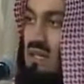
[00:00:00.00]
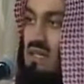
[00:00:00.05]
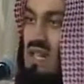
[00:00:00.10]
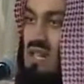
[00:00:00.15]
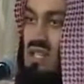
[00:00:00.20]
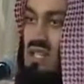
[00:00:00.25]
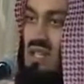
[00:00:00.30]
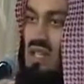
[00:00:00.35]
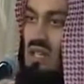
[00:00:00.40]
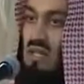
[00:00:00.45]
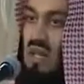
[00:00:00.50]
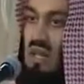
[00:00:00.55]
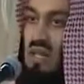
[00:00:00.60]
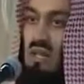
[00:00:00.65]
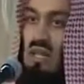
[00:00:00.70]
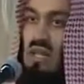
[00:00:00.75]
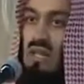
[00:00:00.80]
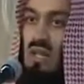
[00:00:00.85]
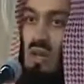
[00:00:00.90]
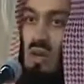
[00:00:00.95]
such that I
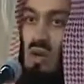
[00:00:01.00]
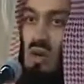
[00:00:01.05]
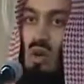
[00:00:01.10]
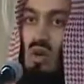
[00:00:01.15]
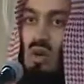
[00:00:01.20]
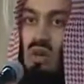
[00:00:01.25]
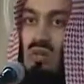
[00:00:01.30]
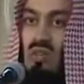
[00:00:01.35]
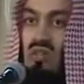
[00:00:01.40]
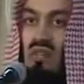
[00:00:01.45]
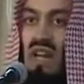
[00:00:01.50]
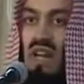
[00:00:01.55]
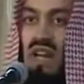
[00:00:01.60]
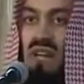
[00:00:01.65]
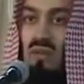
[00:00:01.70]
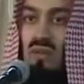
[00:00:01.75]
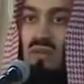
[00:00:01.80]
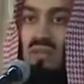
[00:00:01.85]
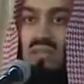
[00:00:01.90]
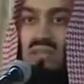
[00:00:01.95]
think the whole
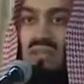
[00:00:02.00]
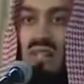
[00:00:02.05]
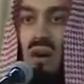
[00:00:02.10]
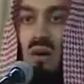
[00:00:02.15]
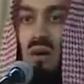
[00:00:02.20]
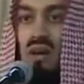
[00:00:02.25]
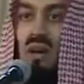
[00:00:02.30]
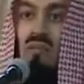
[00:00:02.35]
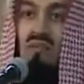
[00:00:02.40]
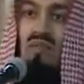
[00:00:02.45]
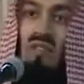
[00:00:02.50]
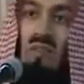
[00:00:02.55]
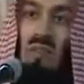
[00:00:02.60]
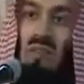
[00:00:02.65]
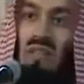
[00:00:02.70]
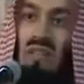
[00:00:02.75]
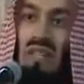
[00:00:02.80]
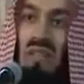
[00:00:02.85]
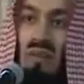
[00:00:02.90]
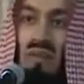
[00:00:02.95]
flight was now
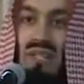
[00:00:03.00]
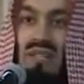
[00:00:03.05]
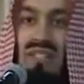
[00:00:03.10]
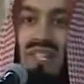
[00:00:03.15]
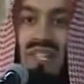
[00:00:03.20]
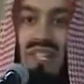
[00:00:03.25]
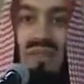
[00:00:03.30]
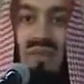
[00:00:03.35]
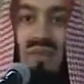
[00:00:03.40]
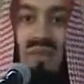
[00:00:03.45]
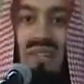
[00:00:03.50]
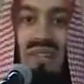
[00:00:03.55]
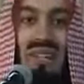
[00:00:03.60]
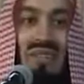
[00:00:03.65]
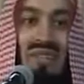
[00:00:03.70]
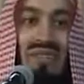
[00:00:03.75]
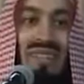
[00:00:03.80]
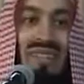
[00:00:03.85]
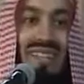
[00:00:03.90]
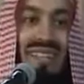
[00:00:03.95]
comfortable. They all started
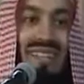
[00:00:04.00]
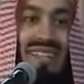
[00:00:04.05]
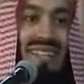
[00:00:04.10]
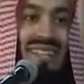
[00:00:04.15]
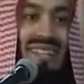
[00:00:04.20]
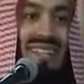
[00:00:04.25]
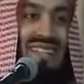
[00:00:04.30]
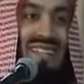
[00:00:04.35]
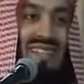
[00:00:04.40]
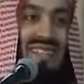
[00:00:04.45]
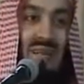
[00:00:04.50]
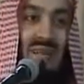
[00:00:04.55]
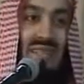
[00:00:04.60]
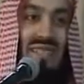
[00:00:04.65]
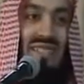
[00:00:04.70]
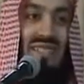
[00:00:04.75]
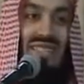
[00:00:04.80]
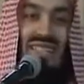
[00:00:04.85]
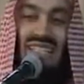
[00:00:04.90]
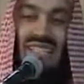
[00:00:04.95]
talking to each other. There
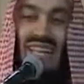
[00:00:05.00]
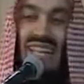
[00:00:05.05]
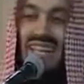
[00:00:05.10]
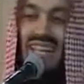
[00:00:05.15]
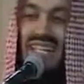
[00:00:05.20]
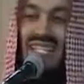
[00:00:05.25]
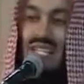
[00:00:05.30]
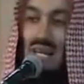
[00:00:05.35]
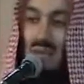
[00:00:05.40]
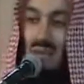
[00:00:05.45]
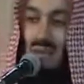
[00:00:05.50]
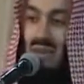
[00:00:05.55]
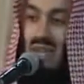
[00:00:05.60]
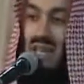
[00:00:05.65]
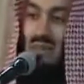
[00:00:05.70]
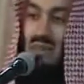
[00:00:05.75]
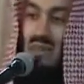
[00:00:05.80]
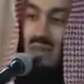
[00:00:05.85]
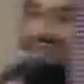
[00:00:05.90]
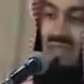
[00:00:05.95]
was dead silence up to
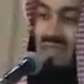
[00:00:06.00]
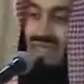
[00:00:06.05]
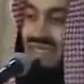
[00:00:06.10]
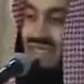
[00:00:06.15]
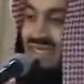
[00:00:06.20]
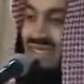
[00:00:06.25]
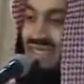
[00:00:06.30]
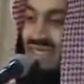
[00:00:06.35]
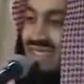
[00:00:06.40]
that moment.